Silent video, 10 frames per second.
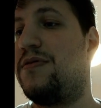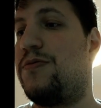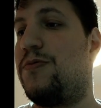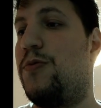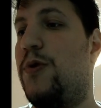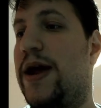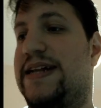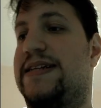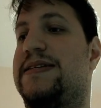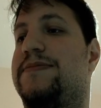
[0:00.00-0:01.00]

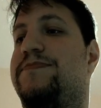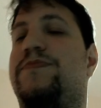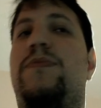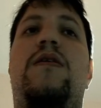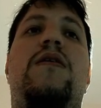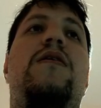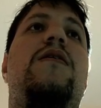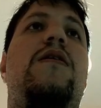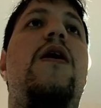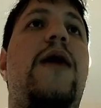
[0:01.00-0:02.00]
Great.
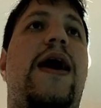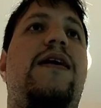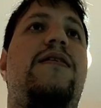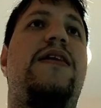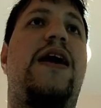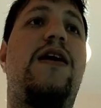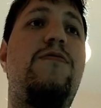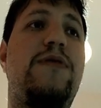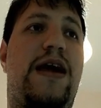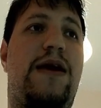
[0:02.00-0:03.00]
Okay, now
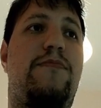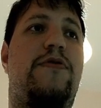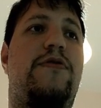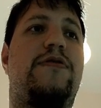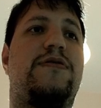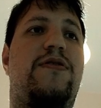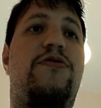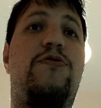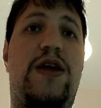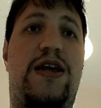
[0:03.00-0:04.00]
number
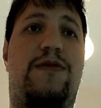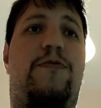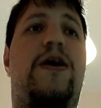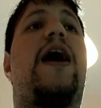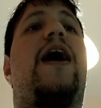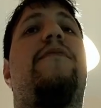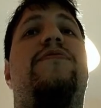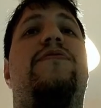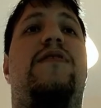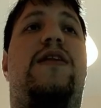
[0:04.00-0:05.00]
3. We have
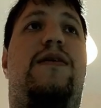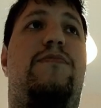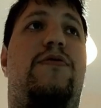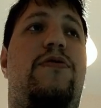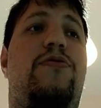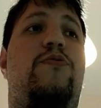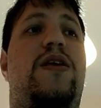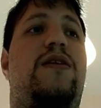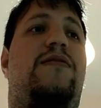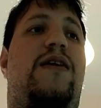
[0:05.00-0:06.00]
the number
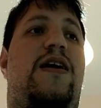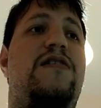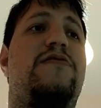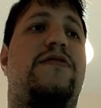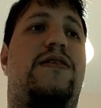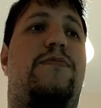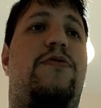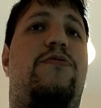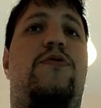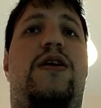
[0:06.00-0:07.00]
3, the year number
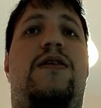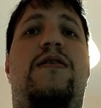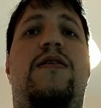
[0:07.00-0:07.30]
3.